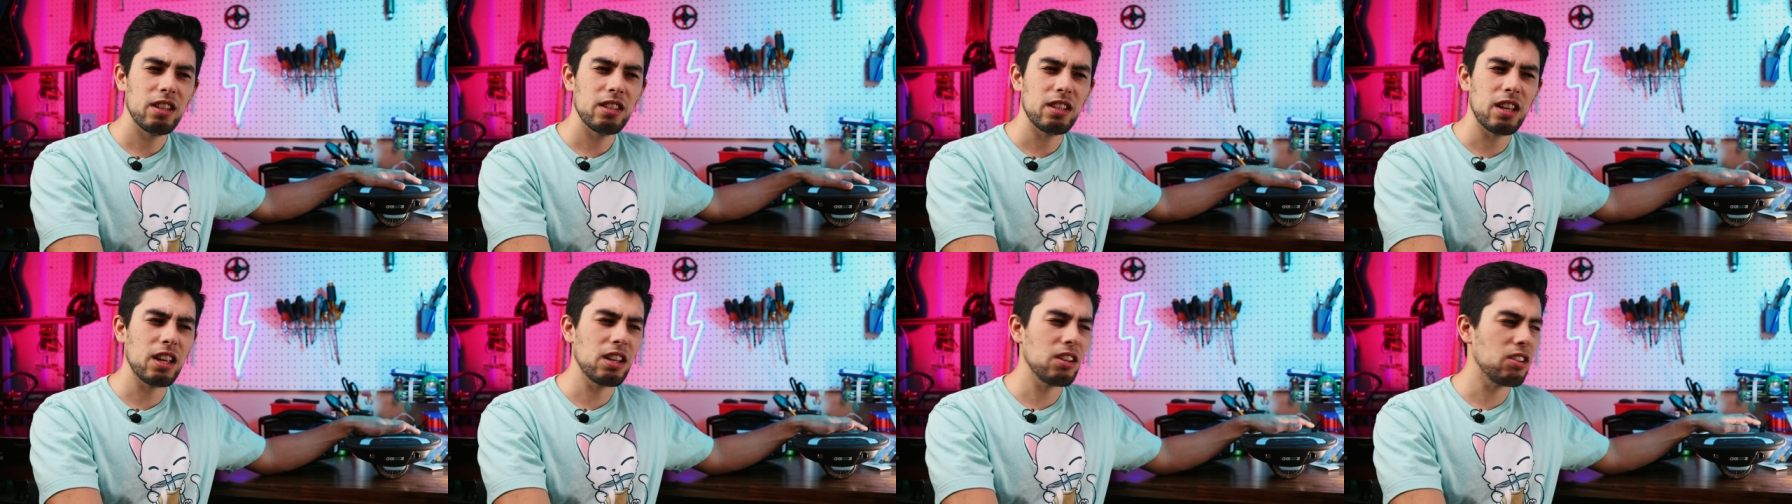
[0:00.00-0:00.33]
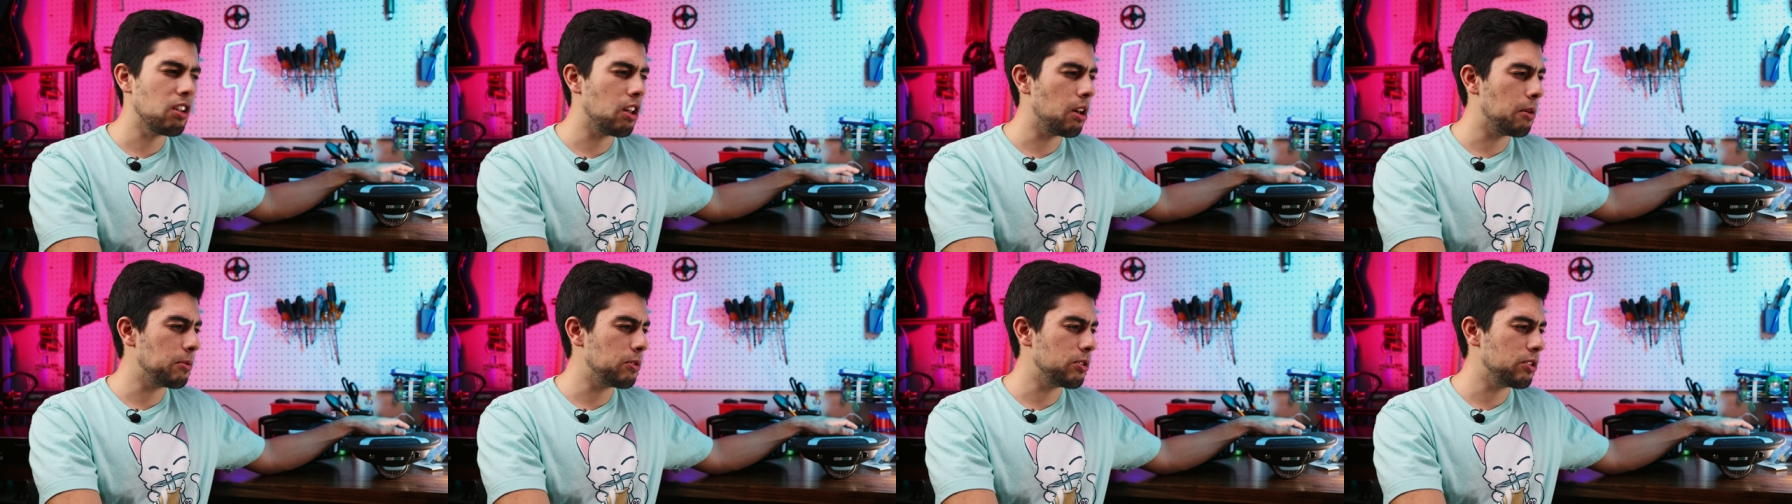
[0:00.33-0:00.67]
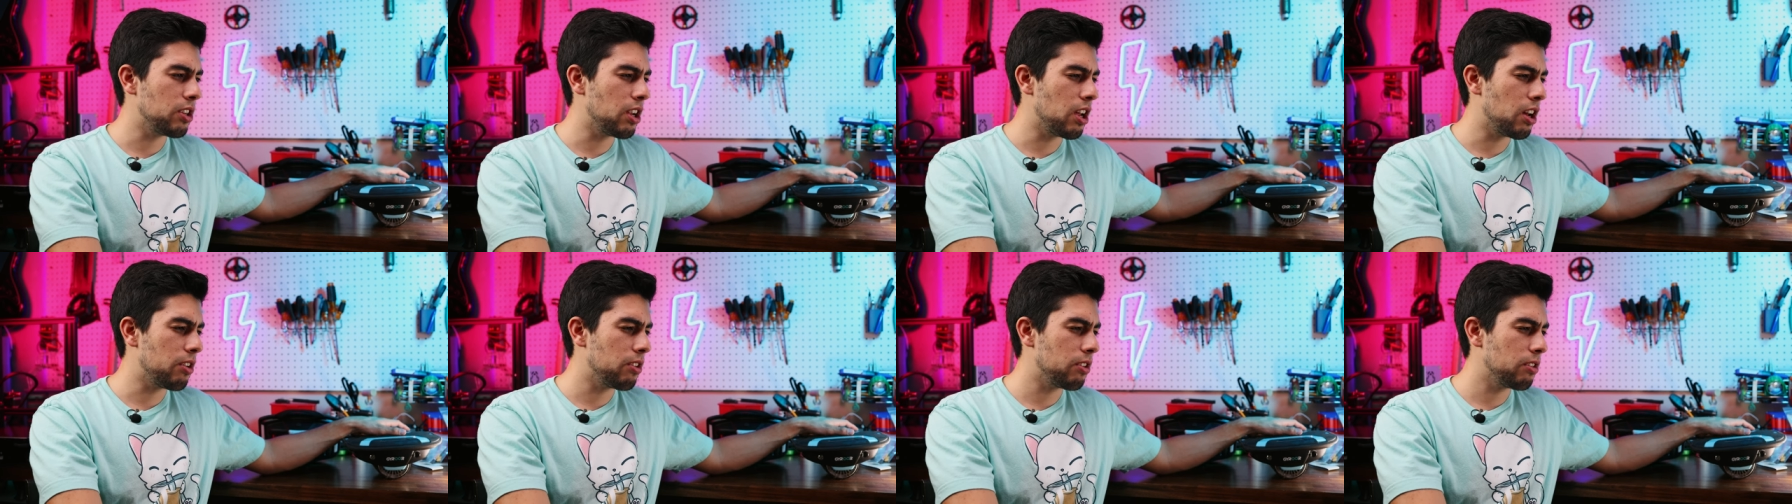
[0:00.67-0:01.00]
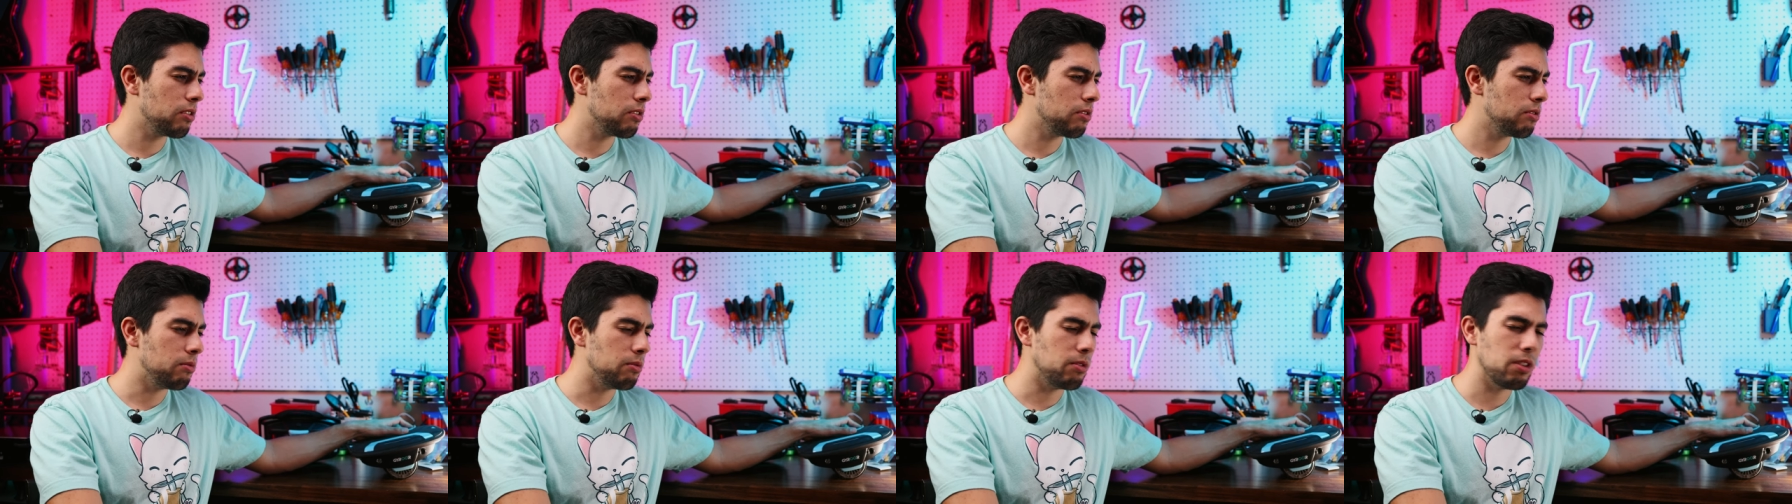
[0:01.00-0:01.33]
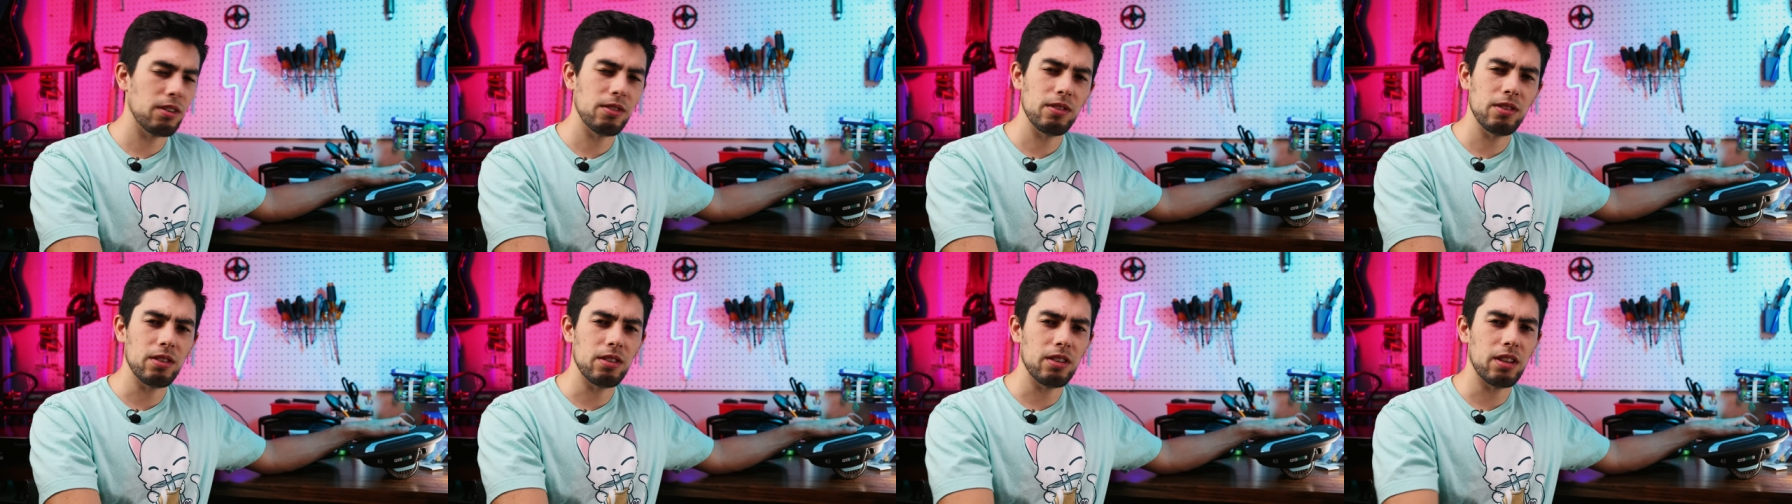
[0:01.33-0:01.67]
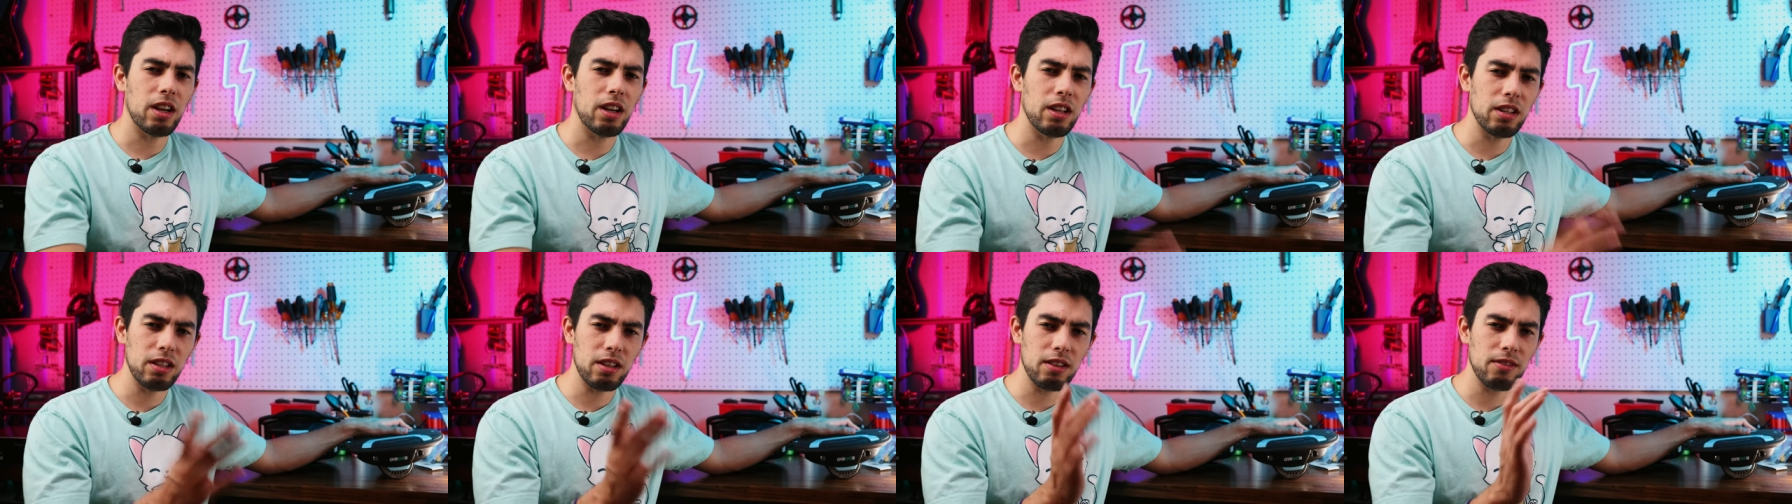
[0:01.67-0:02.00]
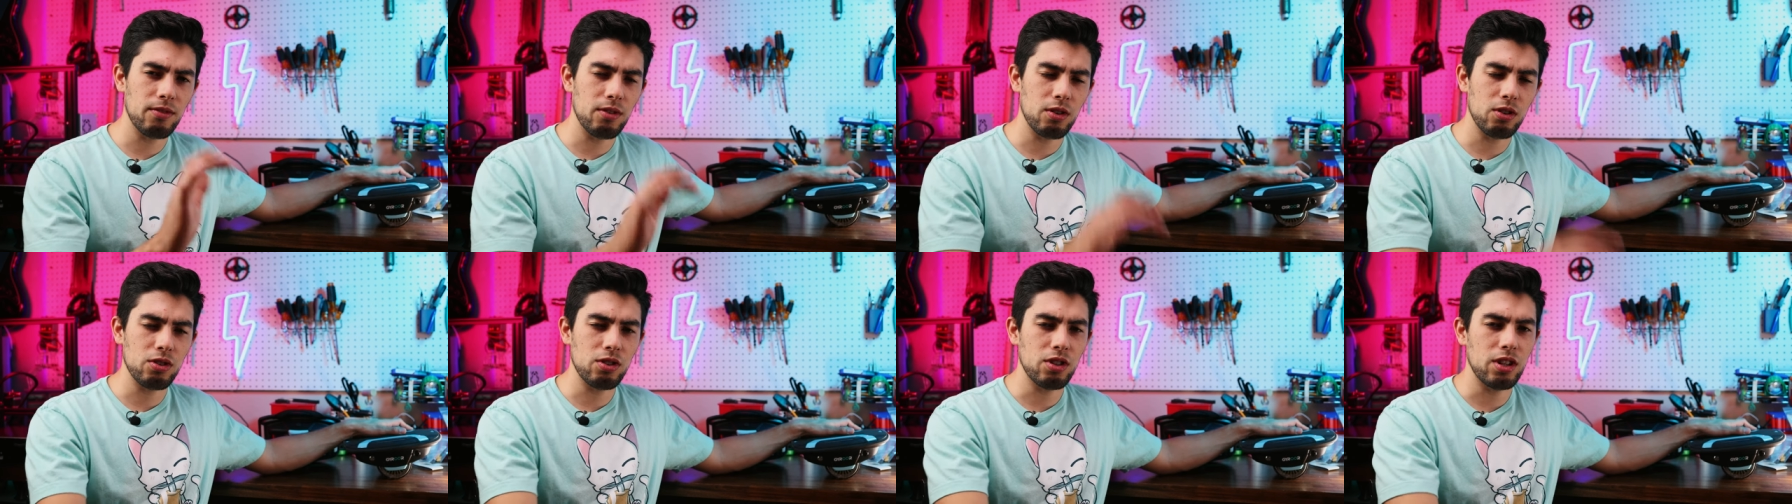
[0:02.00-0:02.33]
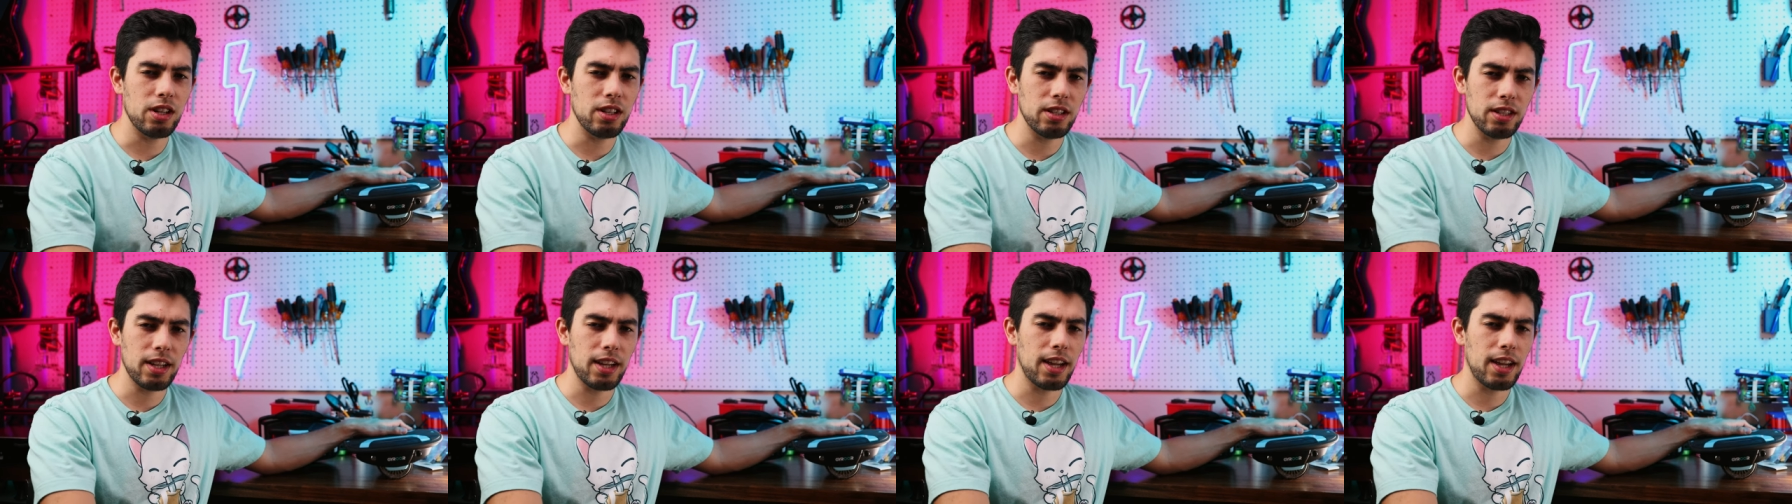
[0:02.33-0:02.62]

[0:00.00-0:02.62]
10 kilometers an hour, whatever that conversion is,